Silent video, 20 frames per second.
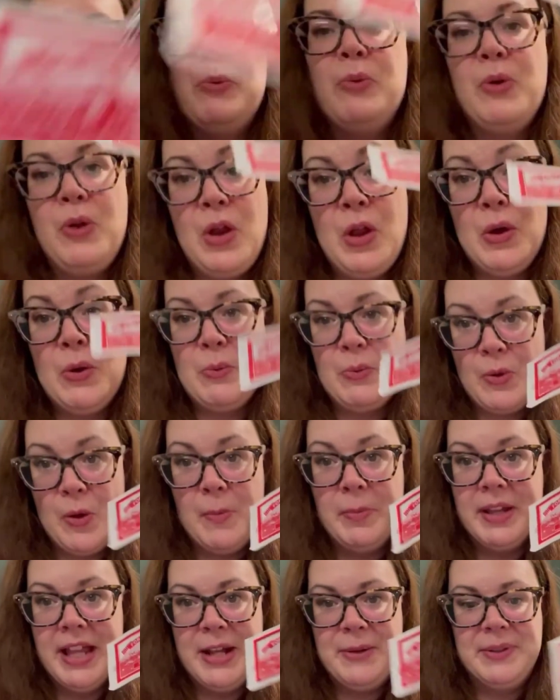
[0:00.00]

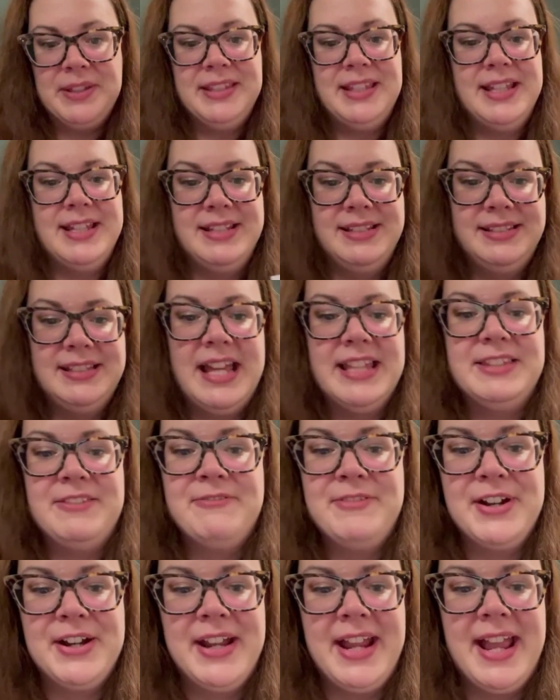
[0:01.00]
We'll play with this at
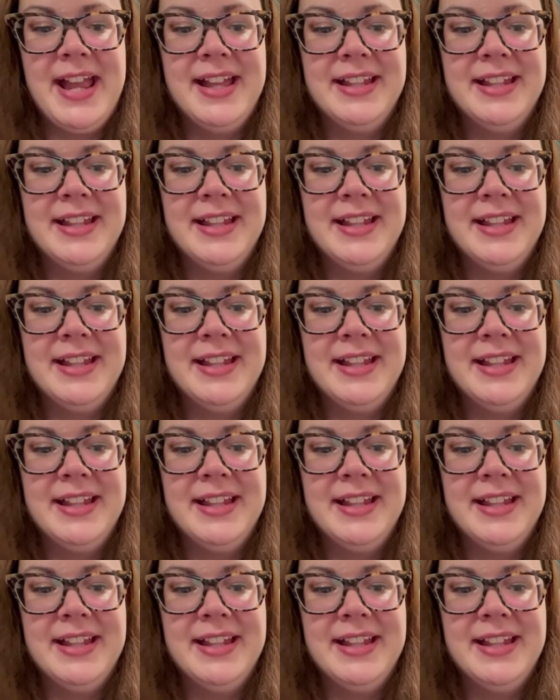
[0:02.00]
the very